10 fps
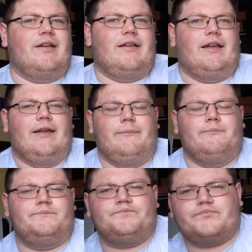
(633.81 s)

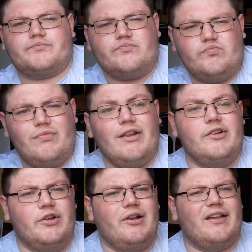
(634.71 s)
I
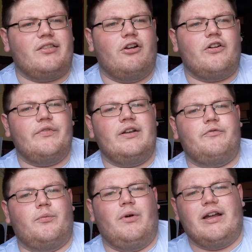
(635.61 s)
do like the look of it
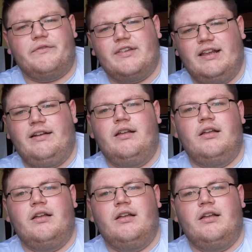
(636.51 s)
from what I've seen.